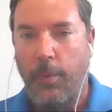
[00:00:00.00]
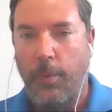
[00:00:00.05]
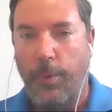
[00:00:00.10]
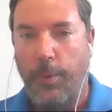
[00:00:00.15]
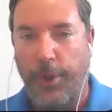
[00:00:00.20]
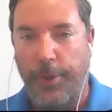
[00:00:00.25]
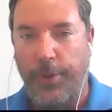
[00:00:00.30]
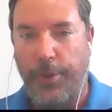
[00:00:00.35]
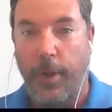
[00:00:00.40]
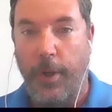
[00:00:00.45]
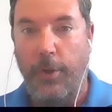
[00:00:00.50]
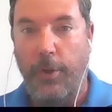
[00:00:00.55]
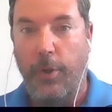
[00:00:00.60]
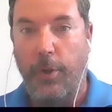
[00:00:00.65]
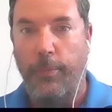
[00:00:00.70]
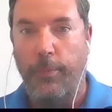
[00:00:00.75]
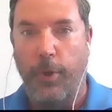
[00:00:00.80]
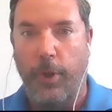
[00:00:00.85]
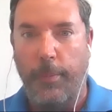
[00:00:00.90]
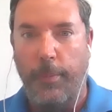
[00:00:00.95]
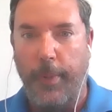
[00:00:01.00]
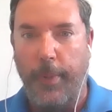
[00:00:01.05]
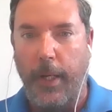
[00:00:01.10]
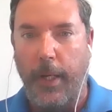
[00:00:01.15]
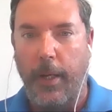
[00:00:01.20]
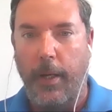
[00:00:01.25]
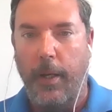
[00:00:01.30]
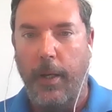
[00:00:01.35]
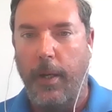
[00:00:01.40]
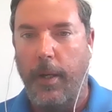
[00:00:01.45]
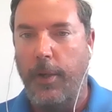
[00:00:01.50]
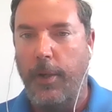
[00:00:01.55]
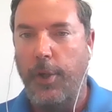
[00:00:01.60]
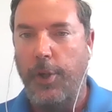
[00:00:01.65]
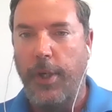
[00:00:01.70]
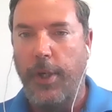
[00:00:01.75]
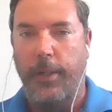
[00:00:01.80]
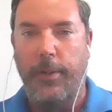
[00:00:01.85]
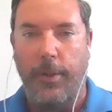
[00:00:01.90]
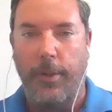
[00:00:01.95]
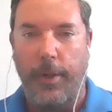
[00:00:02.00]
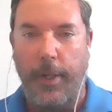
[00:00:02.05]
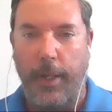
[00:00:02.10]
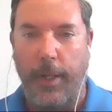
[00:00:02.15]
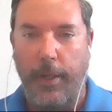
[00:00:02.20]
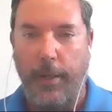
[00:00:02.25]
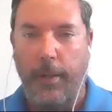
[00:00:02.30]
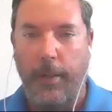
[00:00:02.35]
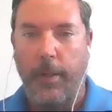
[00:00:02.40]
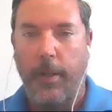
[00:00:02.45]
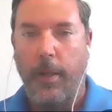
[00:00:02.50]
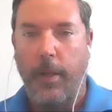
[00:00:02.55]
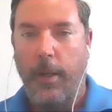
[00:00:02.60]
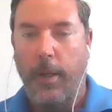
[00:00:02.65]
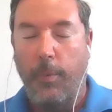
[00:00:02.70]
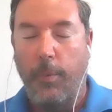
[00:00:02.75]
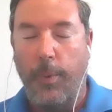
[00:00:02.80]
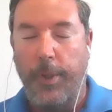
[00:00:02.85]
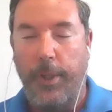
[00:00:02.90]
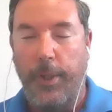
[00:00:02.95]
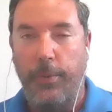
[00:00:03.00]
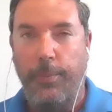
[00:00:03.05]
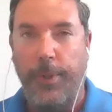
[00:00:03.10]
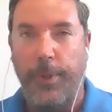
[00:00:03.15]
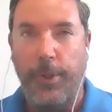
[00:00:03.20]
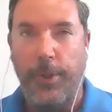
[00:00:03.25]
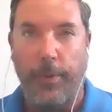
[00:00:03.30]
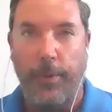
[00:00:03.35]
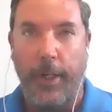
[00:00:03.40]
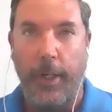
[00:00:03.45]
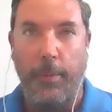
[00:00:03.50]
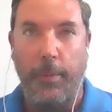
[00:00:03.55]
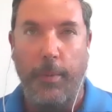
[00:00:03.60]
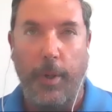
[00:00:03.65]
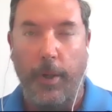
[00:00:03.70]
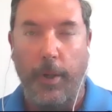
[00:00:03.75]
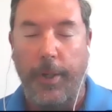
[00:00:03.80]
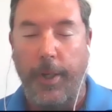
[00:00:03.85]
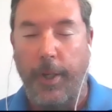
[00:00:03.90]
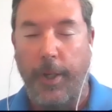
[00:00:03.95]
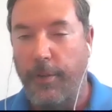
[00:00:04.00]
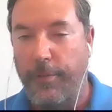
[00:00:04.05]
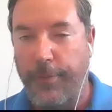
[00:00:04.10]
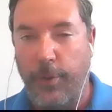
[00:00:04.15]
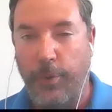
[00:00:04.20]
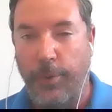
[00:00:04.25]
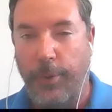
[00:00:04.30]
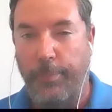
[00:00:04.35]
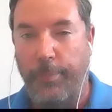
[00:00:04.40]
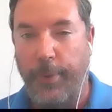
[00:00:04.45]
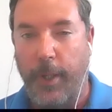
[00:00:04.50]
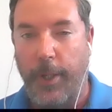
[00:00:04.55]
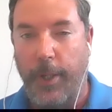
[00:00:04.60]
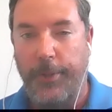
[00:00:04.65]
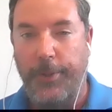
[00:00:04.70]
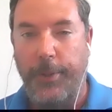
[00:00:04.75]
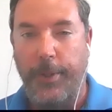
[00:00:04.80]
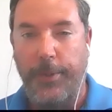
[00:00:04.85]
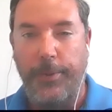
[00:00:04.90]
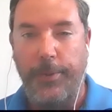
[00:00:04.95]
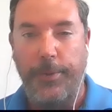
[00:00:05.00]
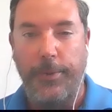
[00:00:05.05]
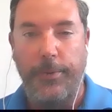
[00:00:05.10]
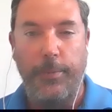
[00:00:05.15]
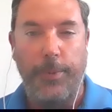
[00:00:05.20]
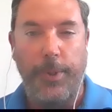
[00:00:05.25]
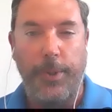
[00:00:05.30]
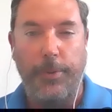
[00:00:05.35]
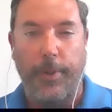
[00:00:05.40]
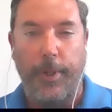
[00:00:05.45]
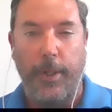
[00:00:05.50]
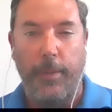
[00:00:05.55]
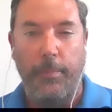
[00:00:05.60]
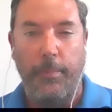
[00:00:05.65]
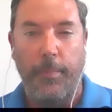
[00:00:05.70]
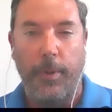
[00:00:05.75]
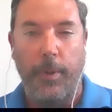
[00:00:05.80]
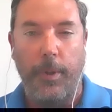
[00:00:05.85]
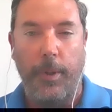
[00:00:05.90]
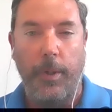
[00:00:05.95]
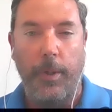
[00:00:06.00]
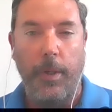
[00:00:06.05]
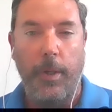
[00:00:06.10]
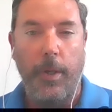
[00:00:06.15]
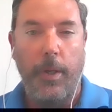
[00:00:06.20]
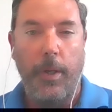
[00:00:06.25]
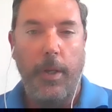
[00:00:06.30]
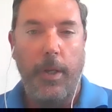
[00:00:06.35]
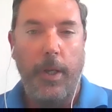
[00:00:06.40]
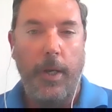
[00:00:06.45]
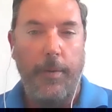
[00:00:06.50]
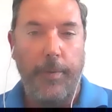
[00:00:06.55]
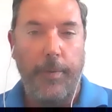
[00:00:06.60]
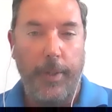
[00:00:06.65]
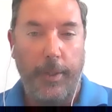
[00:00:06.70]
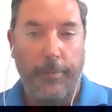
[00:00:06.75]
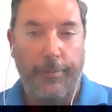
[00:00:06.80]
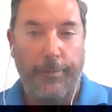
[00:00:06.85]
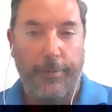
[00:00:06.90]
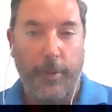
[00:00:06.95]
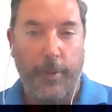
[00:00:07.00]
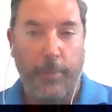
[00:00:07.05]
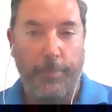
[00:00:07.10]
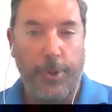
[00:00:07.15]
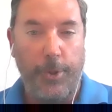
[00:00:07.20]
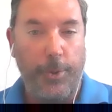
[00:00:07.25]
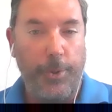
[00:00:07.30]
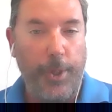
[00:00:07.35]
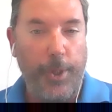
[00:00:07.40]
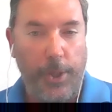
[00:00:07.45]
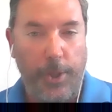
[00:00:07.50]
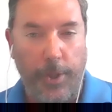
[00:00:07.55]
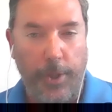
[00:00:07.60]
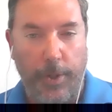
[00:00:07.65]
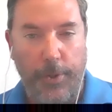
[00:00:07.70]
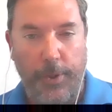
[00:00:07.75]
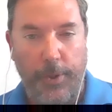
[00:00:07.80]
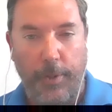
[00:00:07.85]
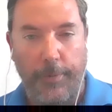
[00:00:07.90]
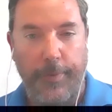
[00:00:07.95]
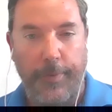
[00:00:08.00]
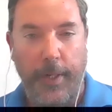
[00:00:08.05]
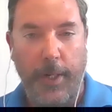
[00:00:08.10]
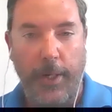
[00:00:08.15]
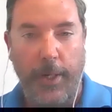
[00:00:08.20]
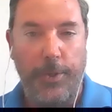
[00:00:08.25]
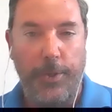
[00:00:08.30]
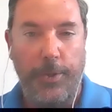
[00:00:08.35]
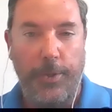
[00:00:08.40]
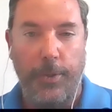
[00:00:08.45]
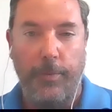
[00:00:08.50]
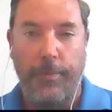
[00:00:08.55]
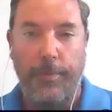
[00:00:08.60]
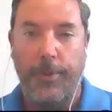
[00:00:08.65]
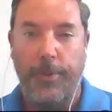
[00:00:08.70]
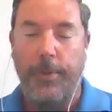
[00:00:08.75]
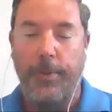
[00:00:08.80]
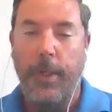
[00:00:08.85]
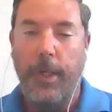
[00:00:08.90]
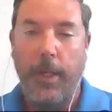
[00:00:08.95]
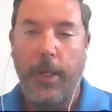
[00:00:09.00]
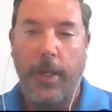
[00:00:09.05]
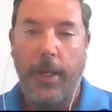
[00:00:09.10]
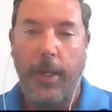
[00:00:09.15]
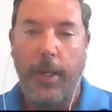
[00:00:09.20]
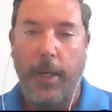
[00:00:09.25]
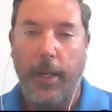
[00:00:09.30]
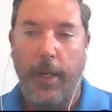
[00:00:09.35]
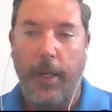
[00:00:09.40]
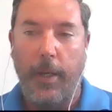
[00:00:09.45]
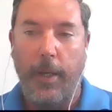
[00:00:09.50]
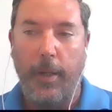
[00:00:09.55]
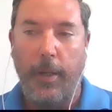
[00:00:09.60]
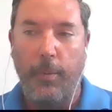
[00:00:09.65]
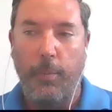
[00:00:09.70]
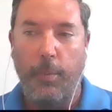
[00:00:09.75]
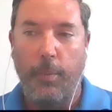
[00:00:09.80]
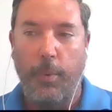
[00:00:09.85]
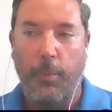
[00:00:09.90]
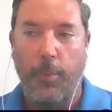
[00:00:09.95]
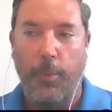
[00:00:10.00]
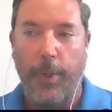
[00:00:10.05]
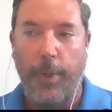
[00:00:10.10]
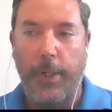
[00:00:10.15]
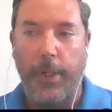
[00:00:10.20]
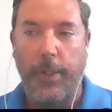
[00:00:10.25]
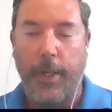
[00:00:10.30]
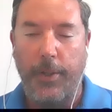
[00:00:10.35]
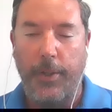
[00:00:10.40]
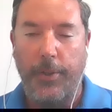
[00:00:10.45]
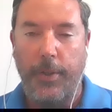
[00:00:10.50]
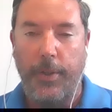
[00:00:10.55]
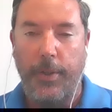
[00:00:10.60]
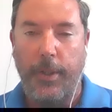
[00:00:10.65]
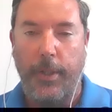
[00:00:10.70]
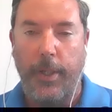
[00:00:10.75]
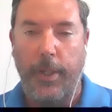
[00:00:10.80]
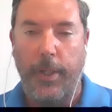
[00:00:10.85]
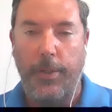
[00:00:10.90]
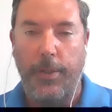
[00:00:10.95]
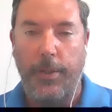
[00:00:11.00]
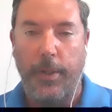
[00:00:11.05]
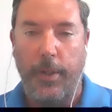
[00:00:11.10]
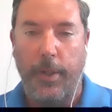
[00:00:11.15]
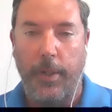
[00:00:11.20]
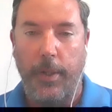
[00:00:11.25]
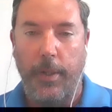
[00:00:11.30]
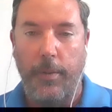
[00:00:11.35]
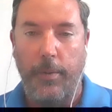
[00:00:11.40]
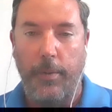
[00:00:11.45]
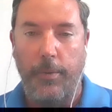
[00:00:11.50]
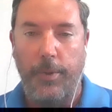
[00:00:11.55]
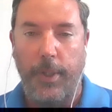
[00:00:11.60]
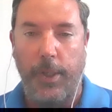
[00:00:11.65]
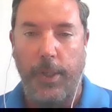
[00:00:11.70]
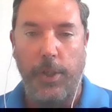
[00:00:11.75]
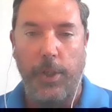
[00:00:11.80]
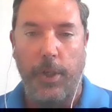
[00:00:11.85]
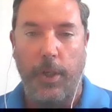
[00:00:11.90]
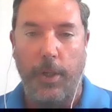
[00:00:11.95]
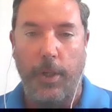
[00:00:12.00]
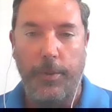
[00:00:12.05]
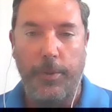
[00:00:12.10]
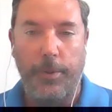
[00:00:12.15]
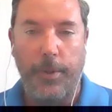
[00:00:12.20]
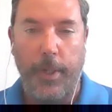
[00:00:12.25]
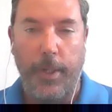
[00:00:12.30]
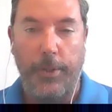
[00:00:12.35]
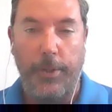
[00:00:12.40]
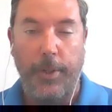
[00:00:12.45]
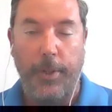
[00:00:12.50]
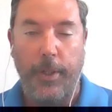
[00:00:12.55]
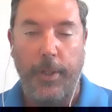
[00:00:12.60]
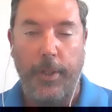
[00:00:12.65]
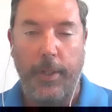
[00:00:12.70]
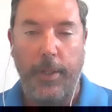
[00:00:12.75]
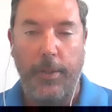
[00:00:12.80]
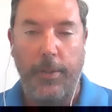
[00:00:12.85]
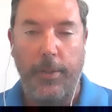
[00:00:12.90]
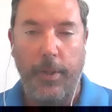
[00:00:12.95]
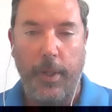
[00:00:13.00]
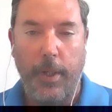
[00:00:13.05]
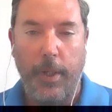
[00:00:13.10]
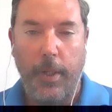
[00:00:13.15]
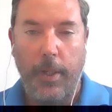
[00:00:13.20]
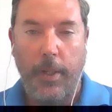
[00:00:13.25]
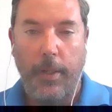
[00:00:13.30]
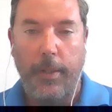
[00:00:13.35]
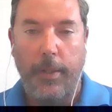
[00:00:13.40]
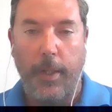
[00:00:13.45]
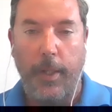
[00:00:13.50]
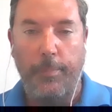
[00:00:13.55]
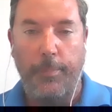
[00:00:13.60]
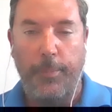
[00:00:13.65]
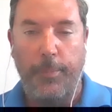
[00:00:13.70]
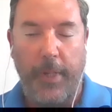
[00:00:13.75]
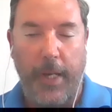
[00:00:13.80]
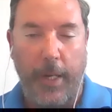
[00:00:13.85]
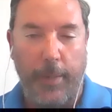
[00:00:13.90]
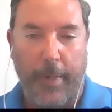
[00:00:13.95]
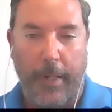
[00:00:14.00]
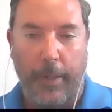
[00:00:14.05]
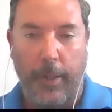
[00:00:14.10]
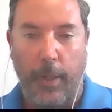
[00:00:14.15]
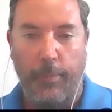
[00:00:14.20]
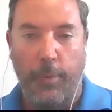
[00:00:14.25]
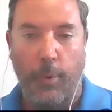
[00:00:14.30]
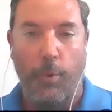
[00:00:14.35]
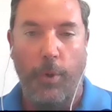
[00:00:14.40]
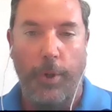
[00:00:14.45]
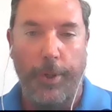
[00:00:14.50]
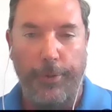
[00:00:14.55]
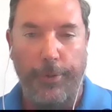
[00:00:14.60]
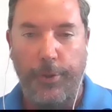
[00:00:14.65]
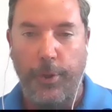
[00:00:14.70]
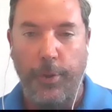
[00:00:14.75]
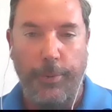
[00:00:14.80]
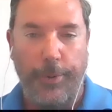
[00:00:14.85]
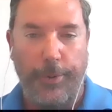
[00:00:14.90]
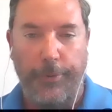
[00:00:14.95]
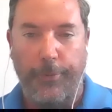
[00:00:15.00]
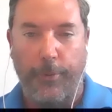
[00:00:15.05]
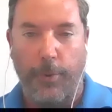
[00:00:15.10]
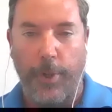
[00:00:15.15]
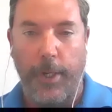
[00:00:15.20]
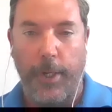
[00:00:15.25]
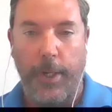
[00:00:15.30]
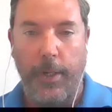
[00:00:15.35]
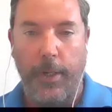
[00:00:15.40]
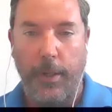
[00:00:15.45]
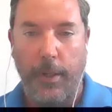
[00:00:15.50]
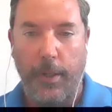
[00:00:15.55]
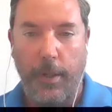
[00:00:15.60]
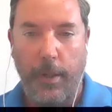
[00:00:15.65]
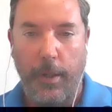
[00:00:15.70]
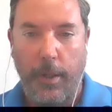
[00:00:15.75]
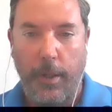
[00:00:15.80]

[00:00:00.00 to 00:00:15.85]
When you're talking to them, look them in the eye, shake their hand. We train them on interviewing processes. We train them on everything from traditions in the fire service. And when we tested the kids and St. John's tested the kids, they came out number 1, 2, and 3